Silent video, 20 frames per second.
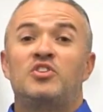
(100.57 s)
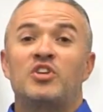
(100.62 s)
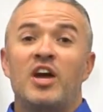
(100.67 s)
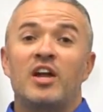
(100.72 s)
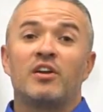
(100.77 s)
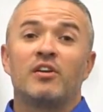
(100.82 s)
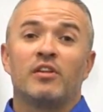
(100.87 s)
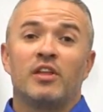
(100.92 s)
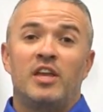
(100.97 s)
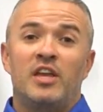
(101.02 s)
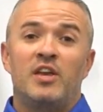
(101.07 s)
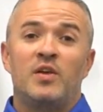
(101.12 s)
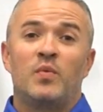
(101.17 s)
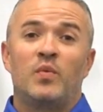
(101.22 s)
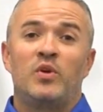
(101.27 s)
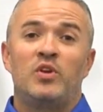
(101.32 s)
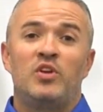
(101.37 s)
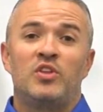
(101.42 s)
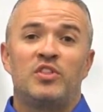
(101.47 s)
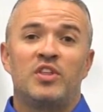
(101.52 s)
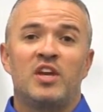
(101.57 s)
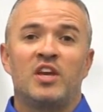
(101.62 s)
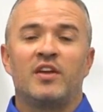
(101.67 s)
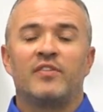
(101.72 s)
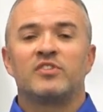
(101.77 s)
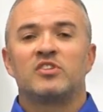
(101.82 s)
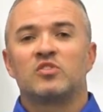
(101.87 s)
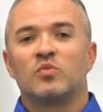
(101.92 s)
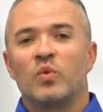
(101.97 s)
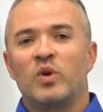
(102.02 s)
Generally, when you think
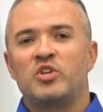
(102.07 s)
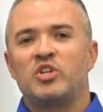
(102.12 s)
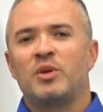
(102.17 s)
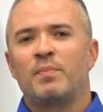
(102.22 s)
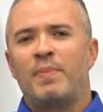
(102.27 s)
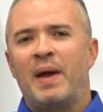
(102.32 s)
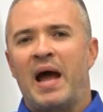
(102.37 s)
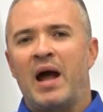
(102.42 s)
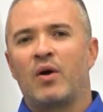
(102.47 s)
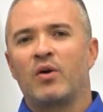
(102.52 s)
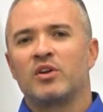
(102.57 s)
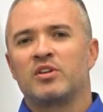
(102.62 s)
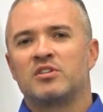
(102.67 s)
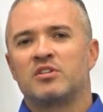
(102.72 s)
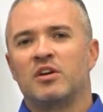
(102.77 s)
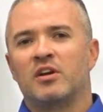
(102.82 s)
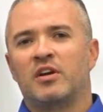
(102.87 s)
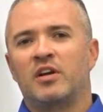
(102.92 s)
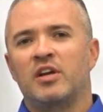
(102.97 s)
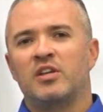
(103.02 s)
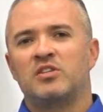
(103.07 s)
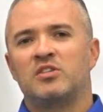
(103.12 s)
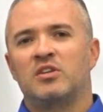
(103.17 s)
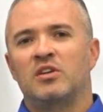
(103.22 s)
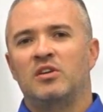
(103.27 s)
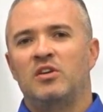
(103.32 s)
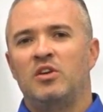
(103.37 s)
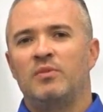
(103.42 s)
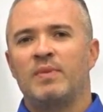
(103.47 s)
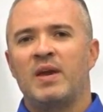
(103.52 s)
of switching power circuits,
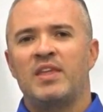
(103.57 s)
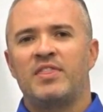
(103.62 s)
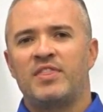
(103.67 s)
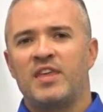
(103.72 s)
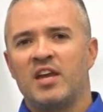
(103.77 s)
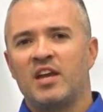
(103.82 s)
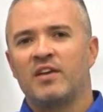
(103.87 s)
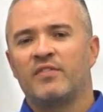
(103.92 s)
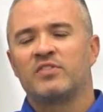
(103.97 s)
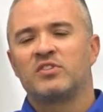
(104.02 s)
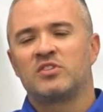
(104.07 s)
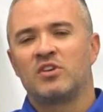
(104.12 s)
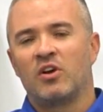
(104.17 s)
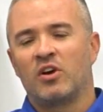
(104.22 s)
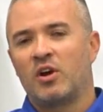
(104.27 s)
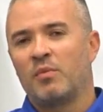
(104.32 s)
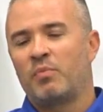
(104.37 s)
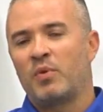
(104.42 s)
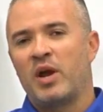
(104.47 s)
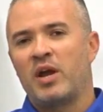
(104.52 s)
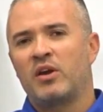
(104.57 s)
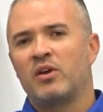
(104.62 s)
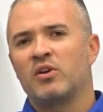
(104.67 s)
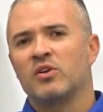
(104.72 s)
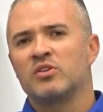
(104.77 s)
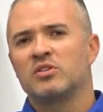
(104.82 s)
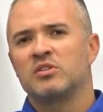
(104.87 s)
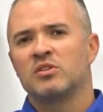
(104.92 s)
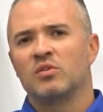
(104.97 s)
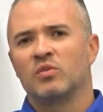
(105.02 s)
you may think of circuit
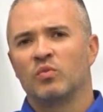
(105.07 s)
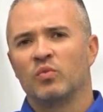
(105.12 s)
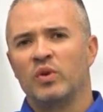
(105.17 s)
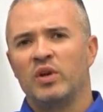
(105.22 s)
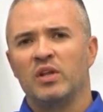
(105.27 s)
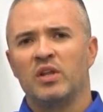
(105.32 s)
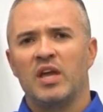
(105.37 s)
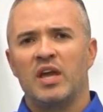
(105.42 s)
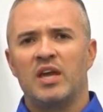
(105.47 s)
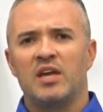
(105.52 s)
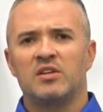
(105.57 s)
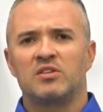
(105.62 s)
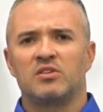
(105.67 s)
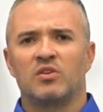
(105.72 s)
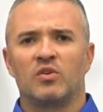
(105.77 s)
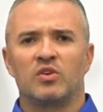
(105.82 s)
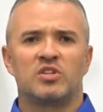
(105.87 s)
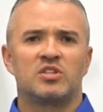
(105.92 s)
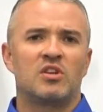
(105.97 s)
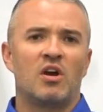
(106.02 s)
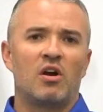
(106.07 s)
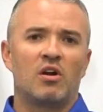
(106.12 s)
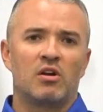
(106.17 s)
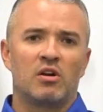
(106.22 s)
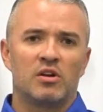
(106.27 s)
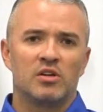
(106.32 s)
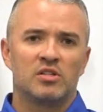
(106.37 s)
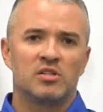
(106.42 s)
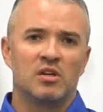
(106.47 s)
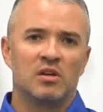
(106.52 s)
breakers, relays, or
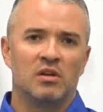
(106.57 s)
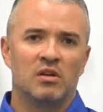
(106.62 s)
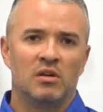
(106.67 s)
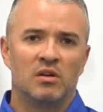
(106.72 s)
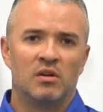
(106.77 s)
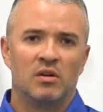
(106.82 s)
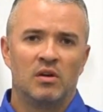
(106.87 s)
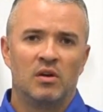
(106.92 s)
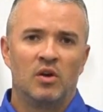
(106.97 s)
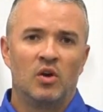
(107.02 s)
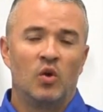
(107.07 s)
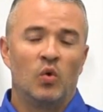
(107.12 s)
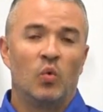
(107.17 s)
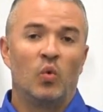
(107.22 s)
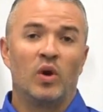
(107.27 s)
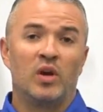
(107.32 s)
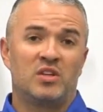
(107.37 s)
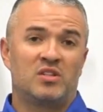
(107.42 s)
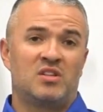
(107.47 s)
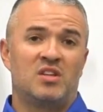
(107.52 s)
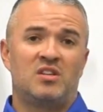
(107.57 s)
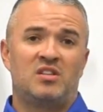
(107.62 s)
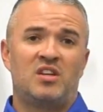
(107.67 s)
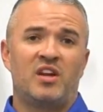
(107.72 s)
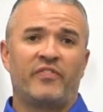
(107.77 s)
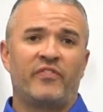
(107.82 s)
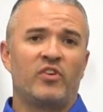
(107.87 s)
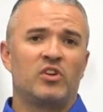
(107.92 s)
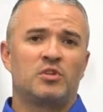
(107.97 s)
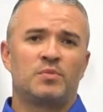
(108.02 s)
starters. What is the
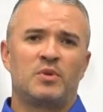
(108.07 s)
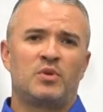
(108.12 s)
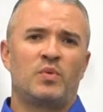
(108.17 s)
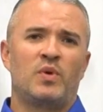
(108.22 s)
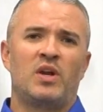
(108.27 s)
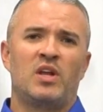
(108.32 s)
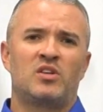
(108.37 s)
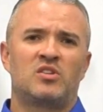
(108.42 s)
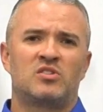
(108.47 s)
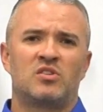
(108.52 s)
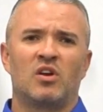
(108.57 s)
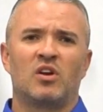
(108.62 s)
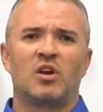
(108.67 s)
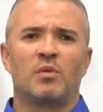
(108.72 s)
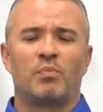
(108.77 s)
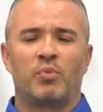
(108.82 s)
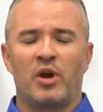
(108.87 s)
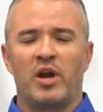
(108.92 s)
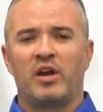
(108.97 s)
difference between a circuit